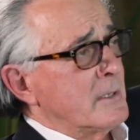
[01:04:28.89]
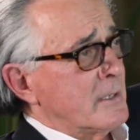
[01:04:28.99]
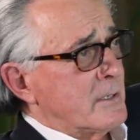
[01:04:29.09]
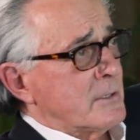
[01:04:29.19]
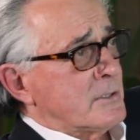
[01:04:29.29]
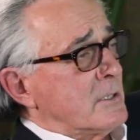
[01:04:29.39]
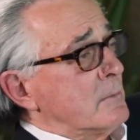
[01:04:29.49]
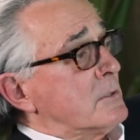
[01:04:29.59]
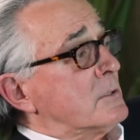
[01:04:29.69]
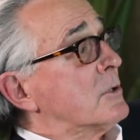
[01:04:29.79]
and he said,
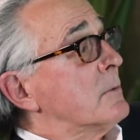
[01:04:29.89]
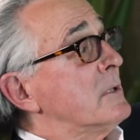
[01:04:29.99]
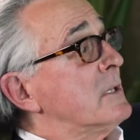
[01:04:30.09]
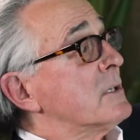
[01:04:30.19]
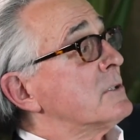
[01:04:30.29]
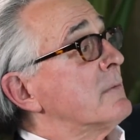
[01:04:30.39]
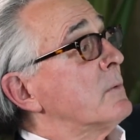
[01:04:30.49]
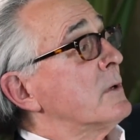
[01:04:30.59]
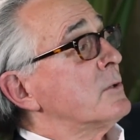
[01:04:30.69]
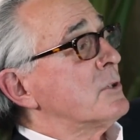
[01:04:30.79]
Sam, this is going to be the next heavyweight